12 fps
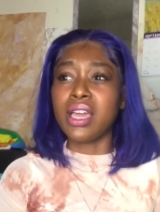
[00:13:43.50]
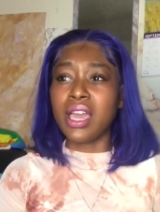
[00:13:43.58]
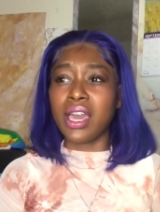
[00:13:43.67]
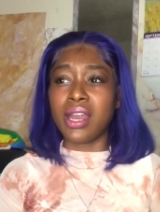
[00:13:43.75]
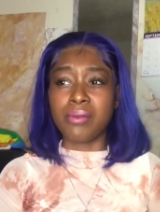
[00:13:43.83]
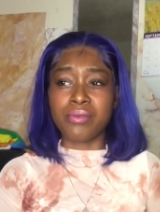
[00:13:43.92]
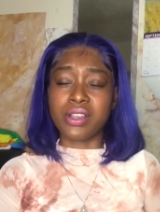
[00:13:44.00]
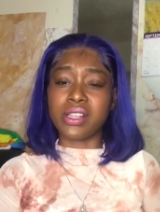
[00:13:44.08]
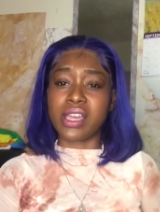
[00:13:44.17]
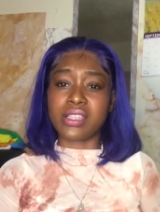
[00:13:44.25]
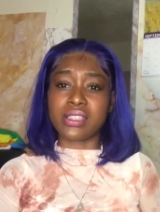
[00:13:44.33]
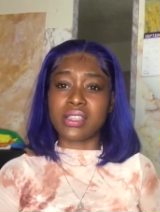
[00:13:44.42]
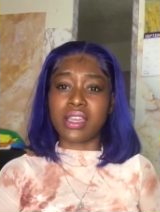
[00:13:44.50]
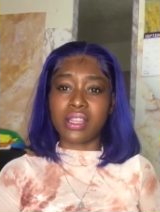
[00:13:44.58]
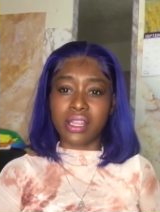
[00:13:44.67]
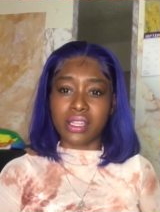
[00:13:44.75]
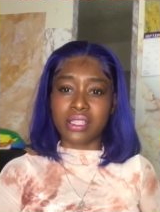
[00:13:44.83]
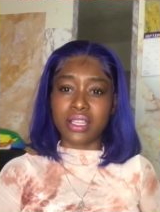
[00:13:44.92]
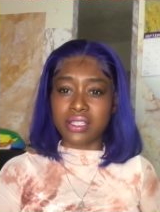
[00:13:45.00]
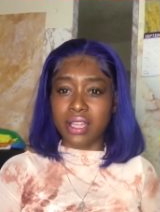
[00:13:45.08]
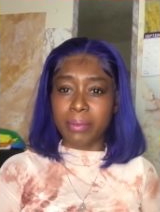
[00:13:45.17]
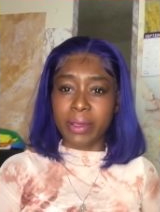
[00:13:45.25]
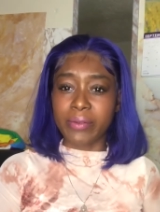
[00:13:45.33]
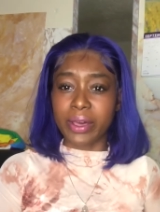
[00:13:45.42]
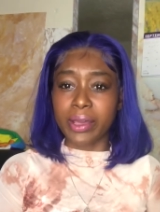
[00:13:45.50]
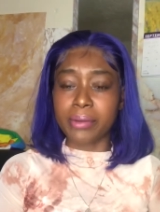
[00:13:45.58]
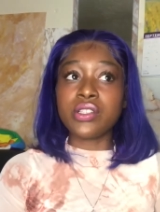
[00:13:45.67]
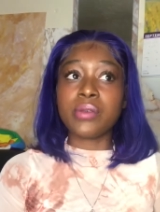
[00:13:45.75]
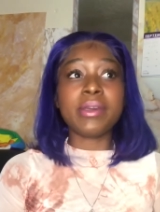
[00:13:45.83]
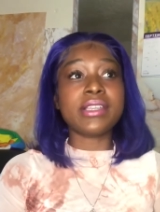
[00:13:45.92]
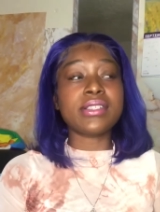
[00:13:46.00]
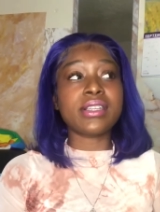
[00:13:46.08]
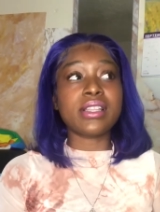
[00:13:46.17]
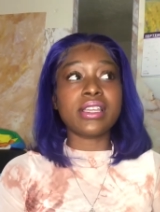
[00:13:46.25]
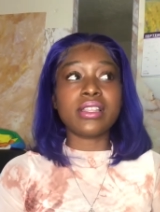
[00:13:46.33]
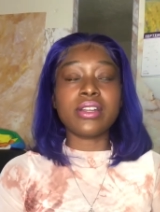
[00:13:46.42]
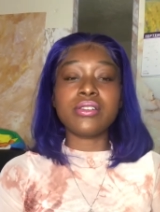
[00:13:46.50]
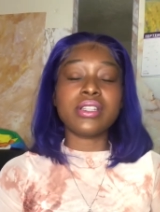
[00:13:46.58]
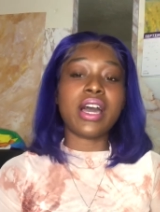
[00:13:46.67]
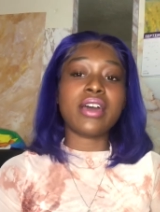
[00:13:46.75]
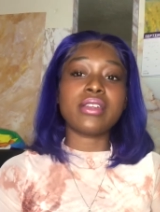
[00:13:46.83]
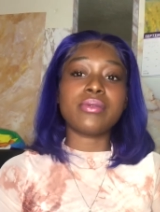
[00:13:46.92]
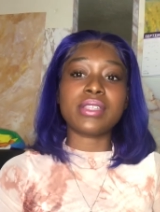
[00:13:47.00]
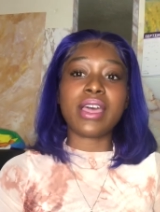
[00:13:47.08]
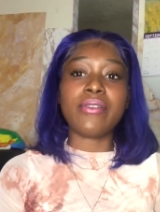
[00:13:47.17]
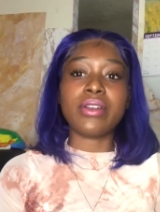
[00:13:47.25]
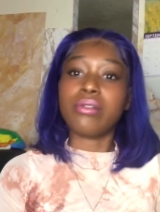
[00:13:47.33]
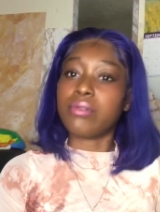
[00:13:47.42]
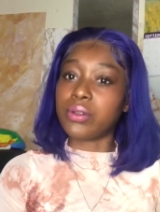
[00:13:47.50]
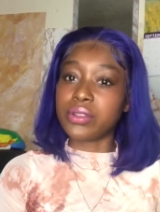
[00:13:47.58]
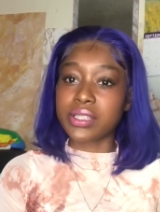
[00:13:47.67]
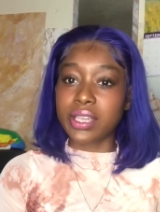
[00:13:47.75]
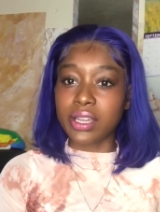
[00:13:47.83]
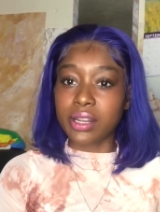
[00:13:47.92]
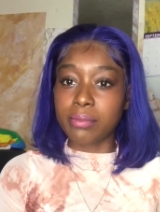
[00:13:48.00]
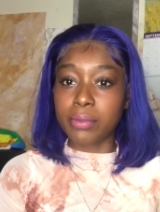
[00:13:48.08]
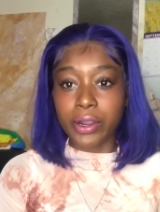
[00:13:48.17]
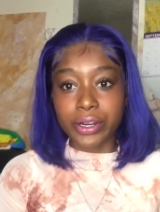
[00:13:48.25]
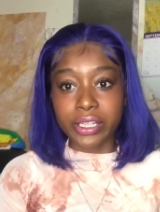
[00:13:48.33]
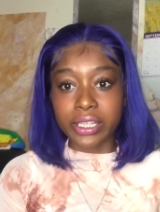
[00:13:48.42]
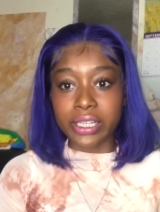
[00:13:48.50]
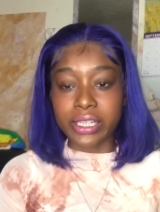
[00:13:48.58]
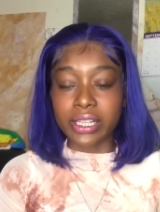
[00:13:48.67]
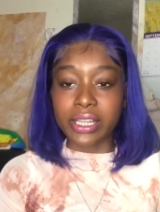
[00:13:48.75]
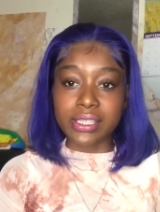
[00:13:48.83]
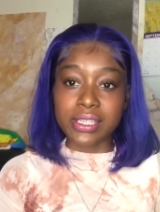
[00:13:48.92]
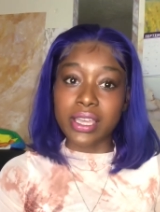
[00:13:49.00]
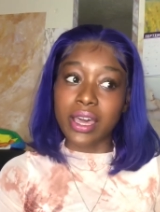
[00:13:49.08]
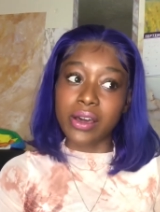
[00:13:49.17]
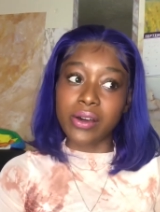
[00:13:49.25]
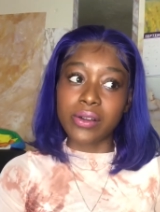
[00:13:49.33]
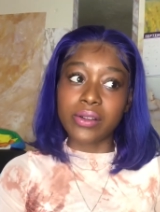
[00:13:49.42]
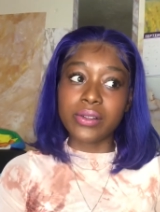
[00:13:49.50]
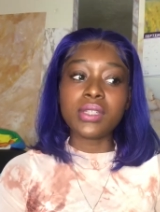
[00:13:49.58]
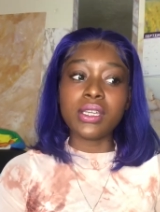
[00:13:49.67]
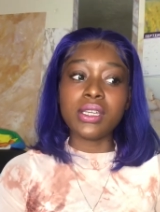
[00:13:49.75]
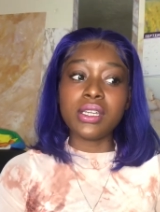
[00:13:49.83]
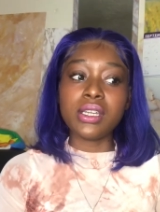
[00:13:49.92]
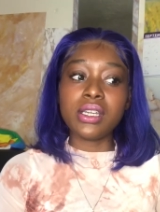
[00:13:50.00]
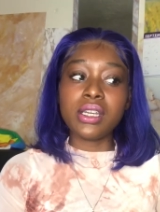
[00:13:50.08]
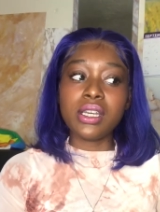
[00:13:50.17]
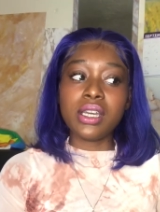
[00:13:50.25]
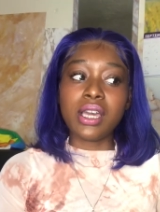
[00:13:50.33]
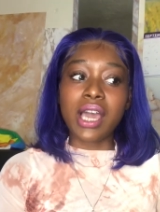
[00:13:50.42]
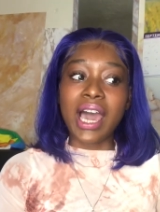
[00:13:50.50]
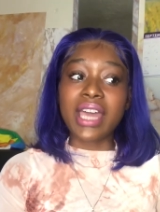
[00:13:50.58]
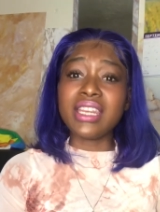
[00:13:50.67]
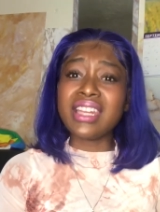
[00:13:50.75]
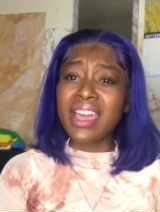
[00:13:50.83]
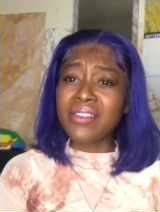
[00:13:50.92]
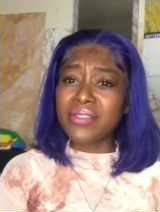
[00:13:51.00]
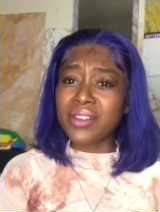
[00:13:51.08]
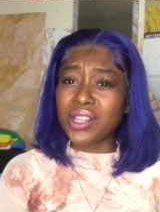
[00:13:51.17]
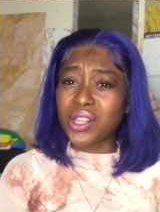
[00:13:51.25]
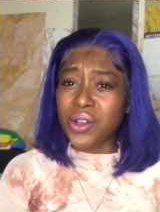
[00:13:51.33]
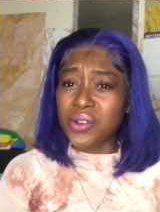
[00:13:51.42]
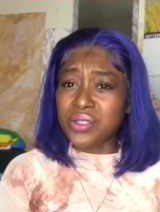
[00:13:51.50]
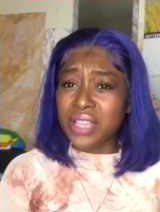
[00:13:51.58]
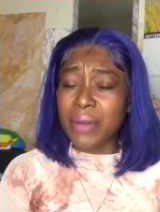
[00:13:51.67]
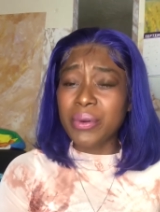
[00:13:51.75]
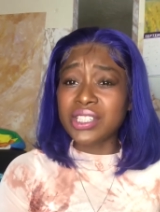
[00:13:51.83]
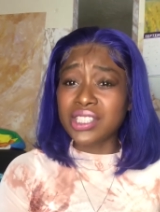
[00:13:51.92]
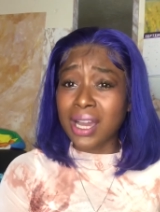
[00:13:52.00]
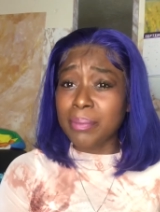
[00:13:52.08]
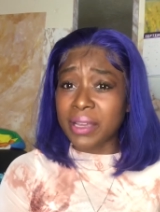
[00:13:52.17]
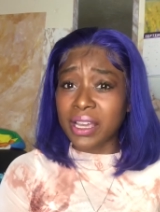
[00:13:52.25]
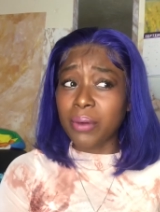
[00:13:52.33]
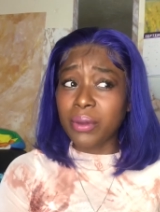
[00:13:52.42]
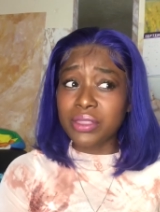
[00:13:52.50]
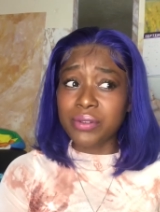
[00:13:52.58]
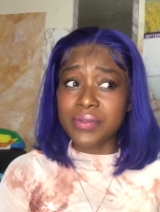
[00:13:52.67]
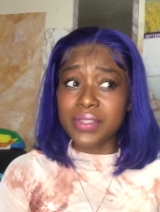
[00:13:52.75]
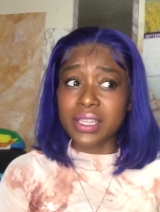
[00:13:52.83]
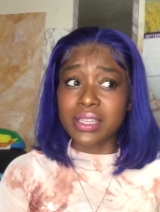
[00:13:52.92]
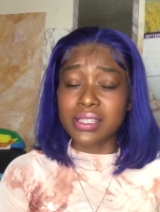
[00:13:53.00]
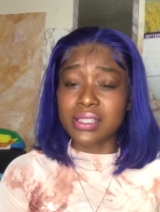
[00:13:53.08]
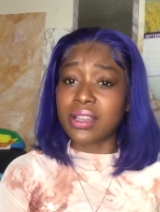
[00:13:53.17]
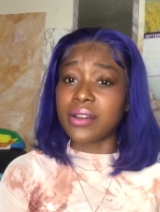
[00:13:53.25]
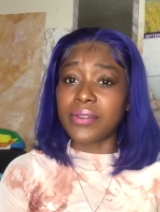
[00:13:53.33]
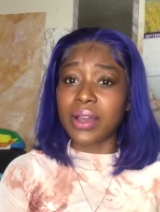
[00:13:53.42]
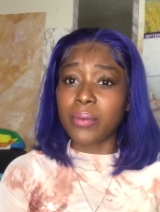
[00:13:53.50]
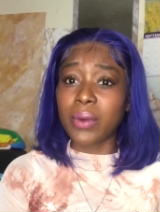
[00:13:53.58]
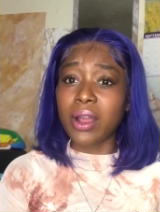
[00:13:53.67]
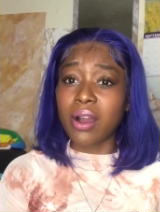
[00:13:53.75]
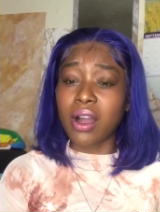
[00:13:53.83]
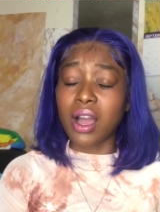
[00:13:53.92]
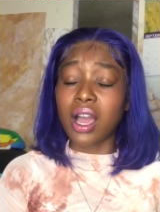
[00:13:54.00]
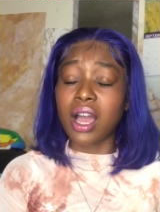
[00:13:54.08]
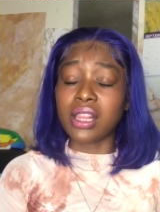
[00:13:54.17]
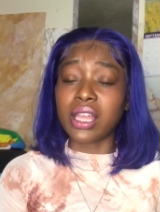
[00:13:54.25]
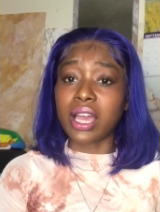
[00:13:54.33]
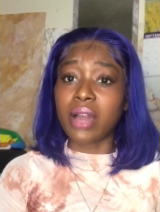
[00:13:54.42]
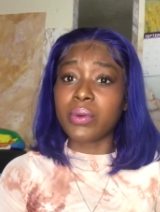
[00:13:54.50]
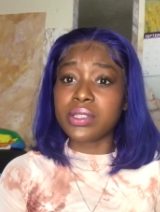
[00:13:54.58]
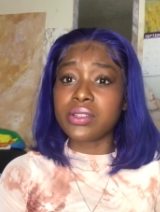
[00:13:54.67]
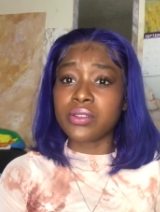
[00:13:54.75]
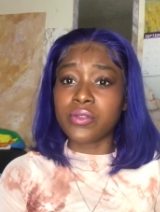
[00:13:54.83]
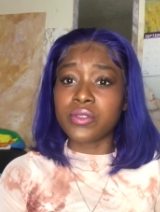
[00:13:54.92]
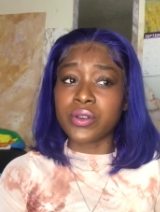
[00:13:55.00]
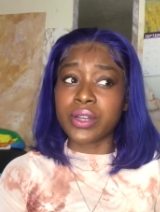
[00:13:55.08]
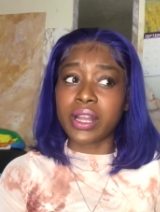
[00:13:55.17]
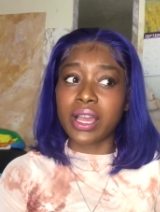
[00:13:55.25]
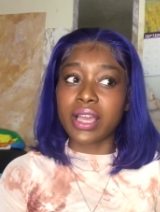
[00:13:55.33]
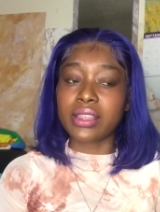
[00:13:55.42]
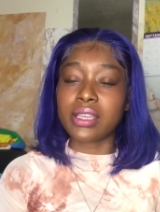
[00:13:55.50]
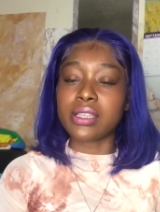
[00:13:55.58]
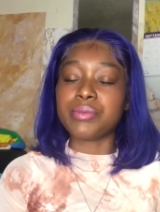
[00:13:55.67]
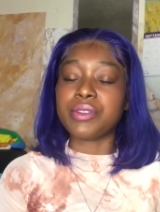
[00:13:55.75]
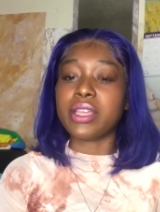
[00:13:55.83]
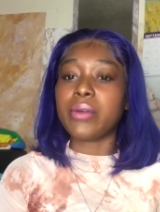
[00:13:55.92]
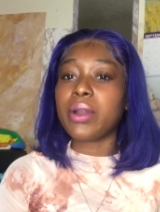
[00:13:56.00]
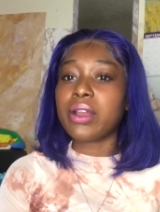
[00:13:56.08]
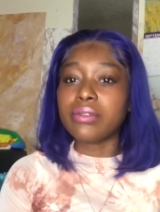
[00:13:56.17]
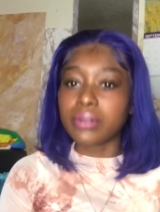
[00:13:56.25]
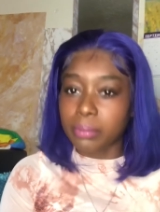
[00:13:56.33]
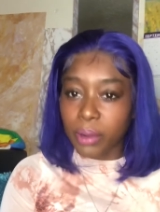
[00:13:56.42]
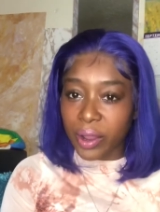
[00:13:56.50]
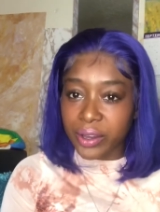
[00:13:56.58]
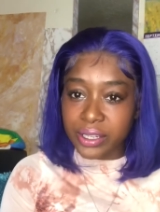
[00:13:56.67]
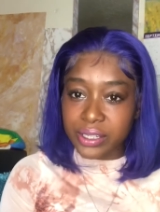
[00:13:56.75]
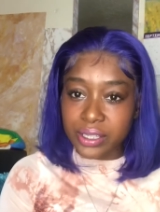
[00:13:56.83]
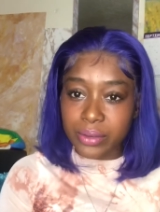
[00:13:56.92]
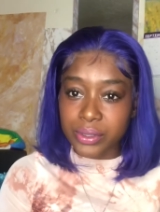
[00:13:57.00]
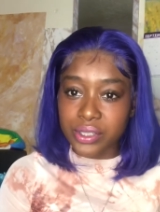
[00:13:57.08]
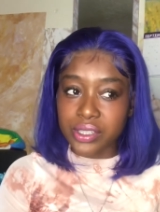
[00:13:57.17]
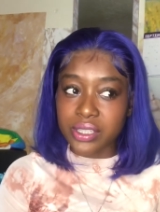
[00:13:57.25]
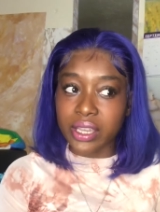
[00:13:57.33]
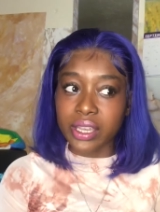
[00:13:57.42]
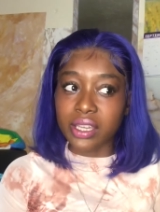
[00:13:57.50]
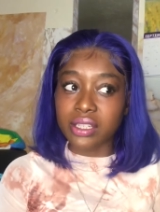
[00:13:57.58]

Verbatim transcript: and I'm realizing that like that's not my vibe so basically Lil Yachty was having a roller skating party in ATL I didn't have clothes. I went shopping. I went thrifting and stuff. I went like I went to the thrift store and I got things, but they weren't for parties. They were just like